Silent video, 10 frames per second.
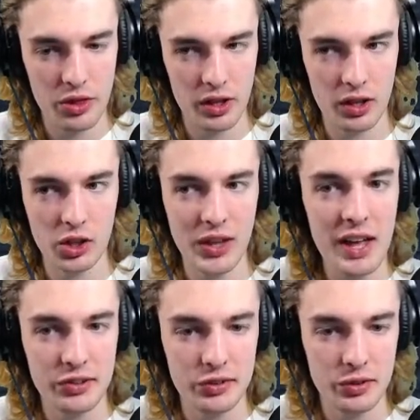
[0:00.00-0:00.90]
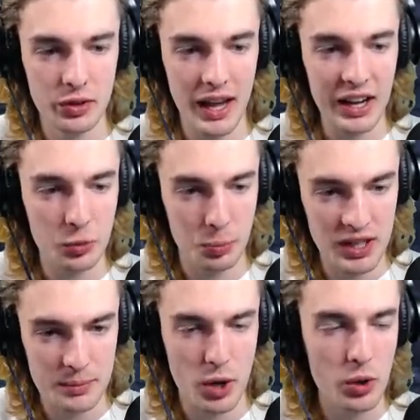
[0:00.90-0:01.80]
the less HP
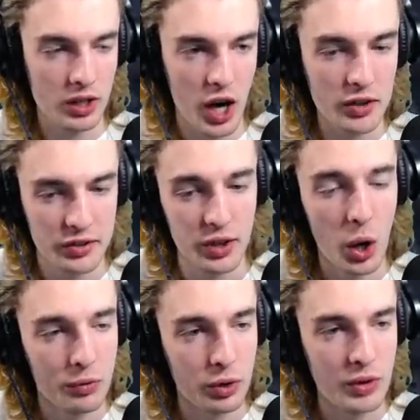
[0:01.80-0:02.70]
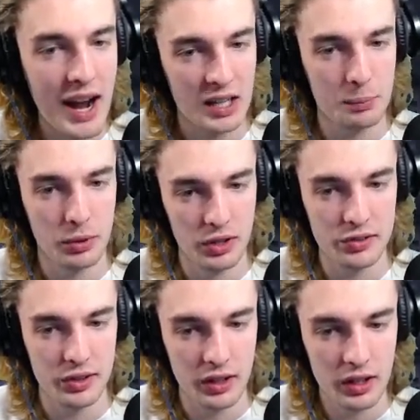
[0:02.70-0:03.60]
the Broken Hearts can override and put
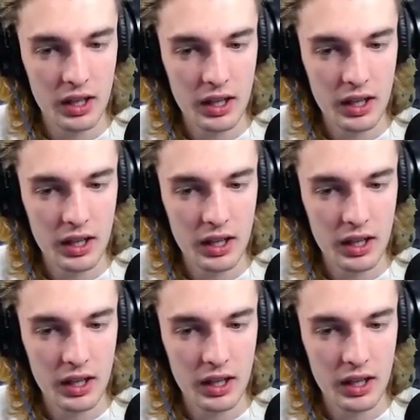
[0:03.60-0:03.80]
us in